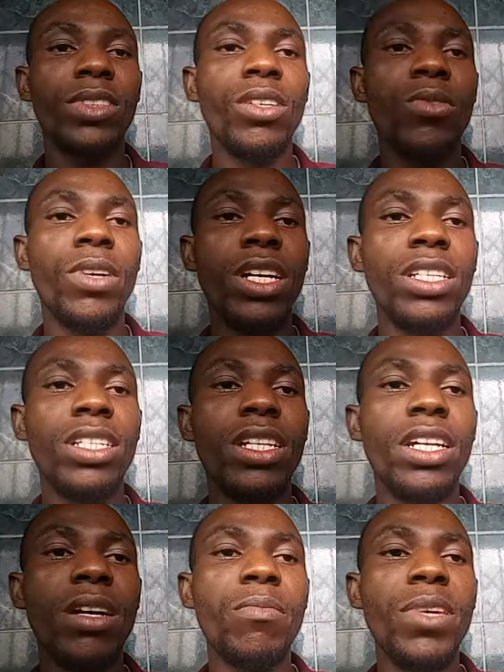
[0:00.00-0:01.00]
One
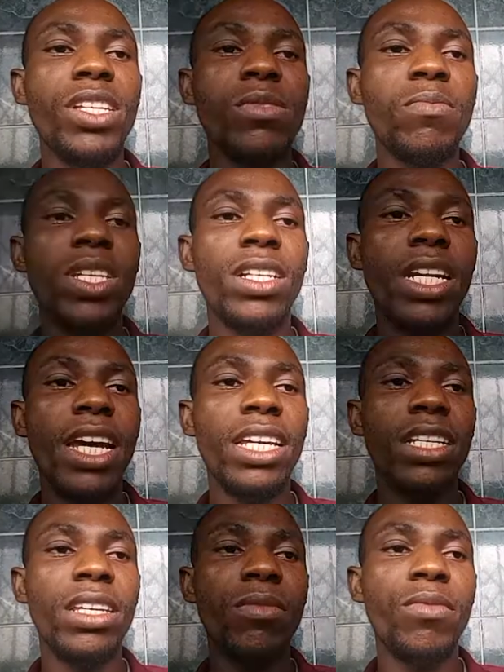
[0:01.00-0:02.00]
thing that makes me
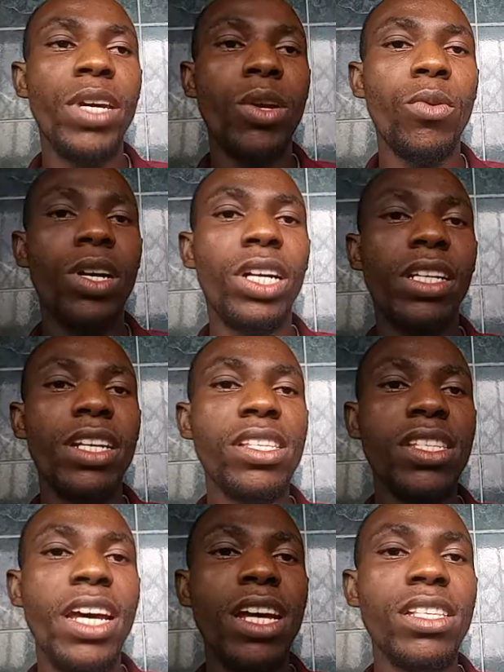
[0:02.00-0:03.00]
like him very well
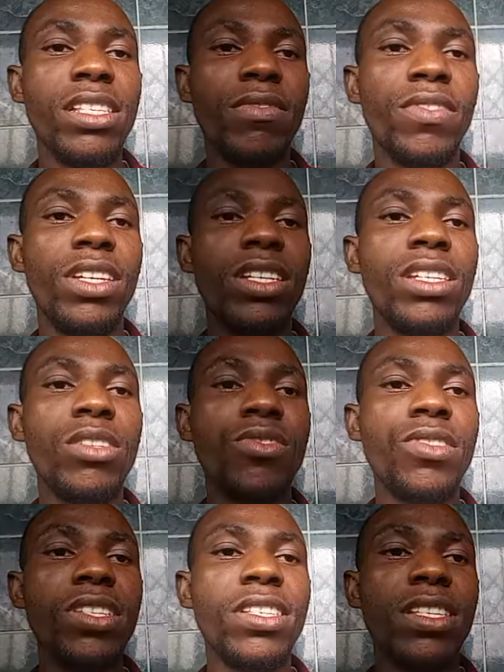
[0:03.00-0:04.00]
is that he
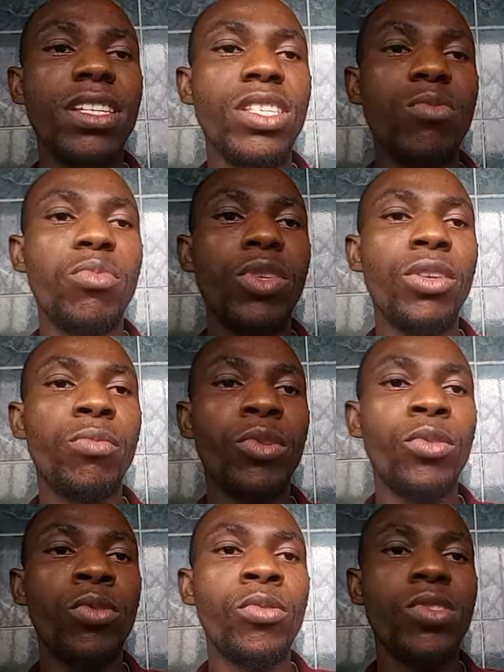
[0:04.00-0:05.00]
treats his
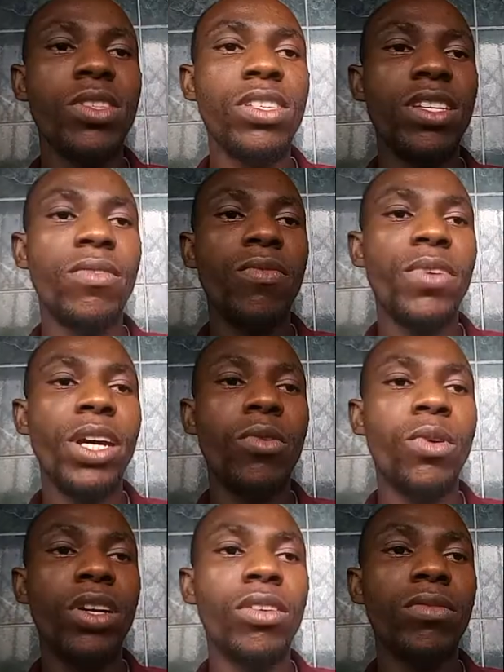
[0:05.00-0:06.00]
pupils very
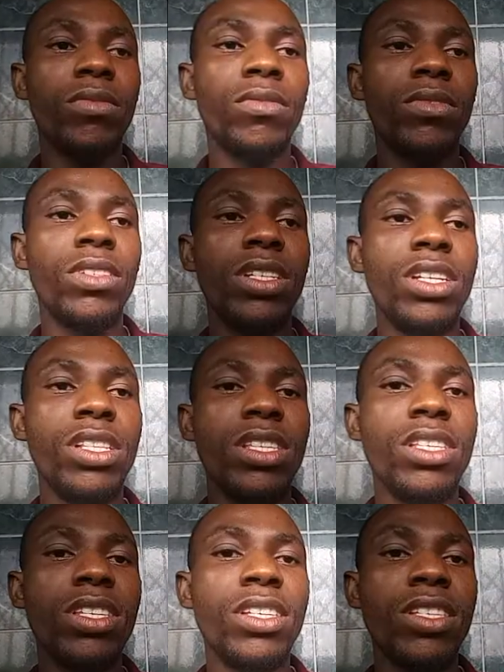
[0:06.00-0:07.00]
well. He
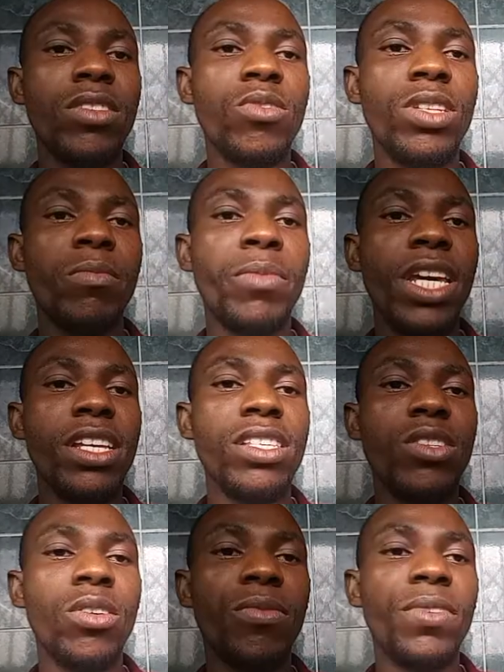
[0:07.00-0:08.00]
teaches to the
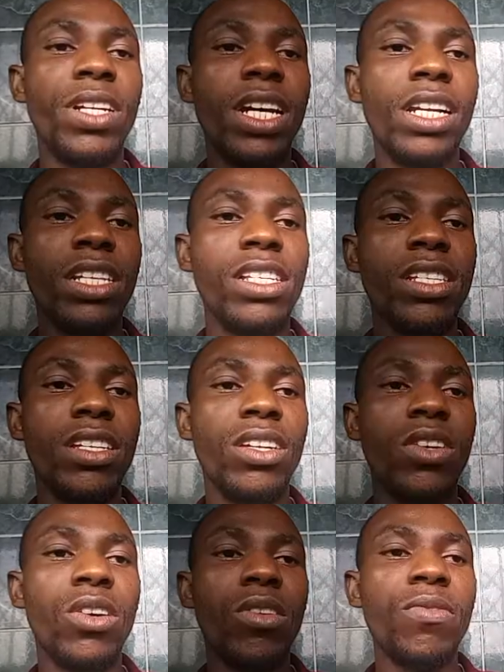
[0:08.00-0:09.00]
best of knowledge
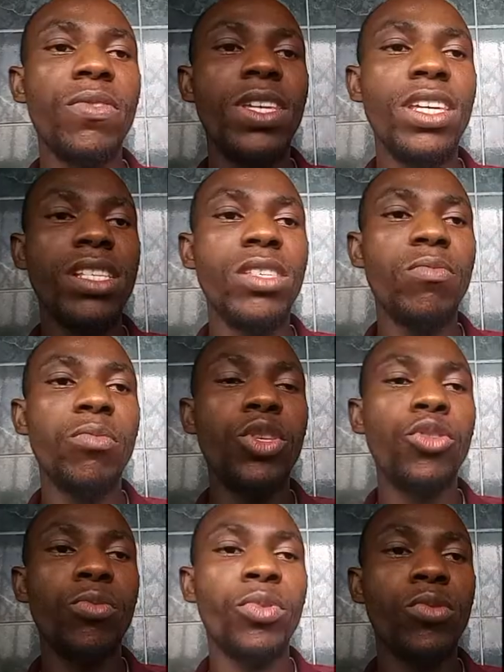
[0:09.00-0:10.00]
of his
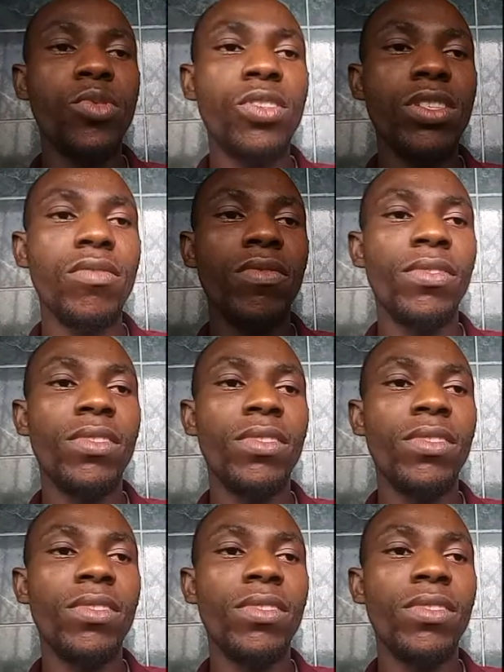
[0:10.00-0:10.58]
pupils.